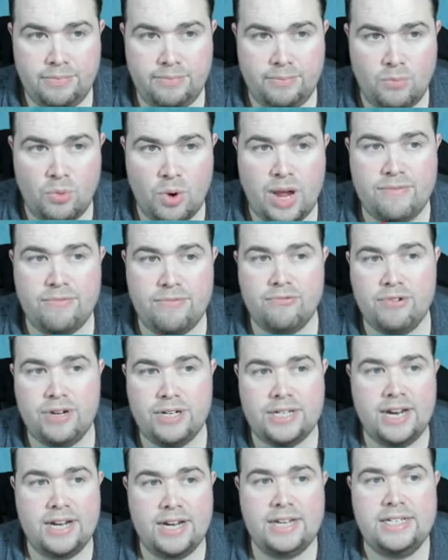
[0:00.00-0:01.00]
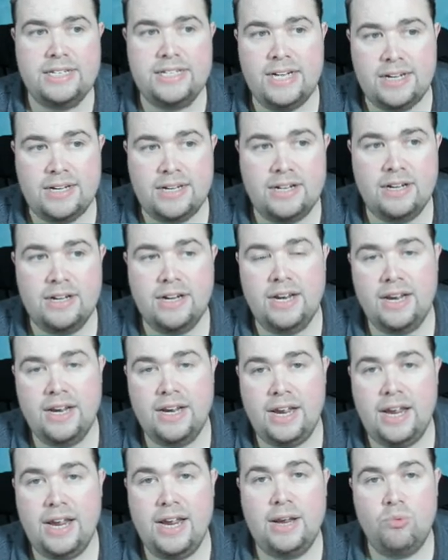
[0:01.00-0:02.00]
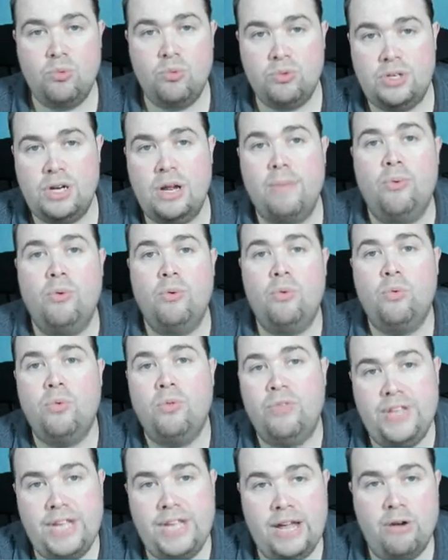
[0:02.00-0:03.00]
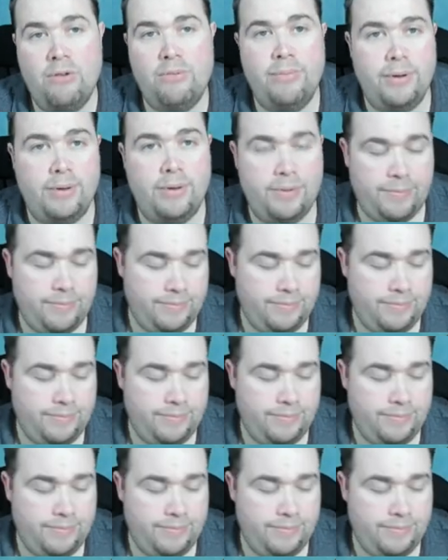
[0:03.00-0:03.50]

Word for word: whatever it takes in, it will double the output.